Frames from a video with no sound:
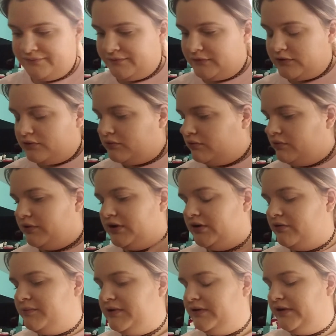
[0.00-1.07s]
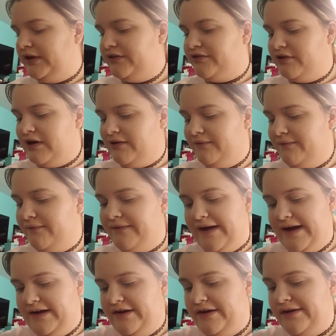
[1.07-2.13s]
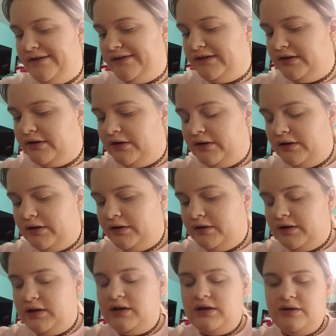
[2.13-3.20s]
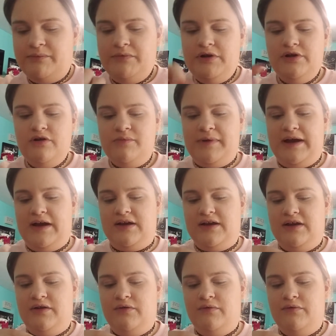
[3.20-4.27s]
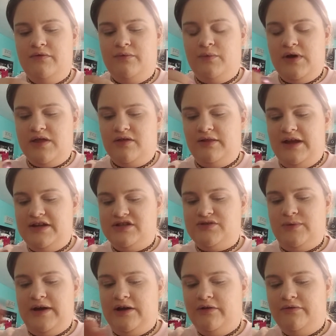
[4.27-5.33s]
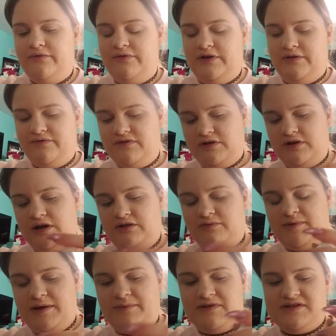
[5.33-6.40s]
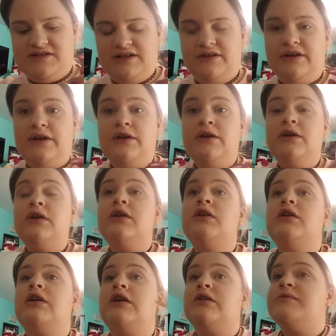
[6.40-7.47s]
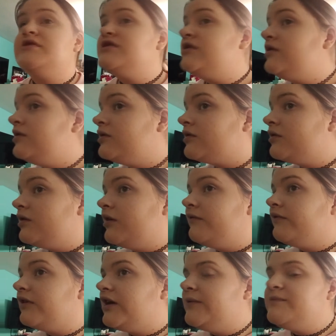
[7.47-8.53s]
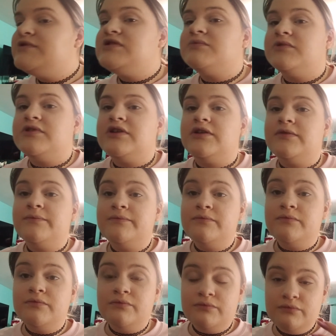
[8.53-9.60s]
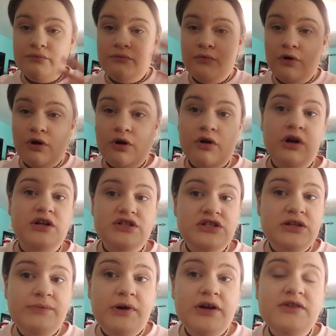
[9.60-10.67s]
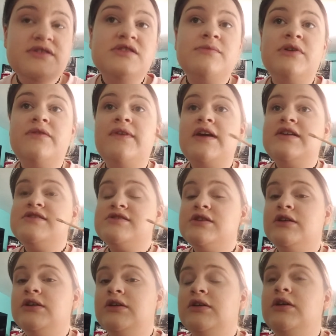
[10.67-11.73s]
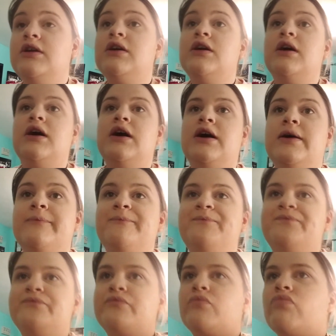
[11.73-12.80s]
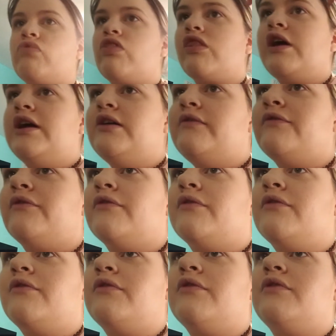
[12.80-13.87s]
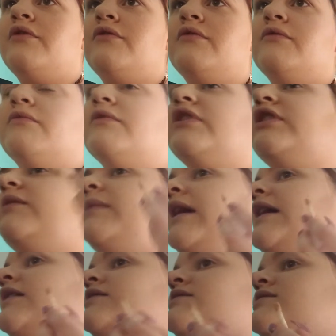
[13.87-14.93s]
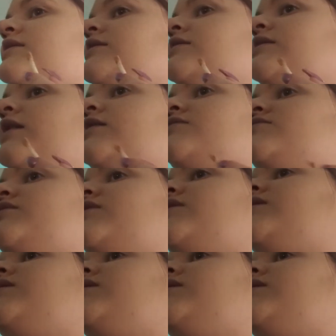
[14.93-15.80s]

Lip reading: Ooh, it'll be like they're on fire. I'm gonna go back in with Light 12 of the ColourPop concealer, and I'm just gonna cover up some of the crunchy parts in my face. I have really bad skin texture,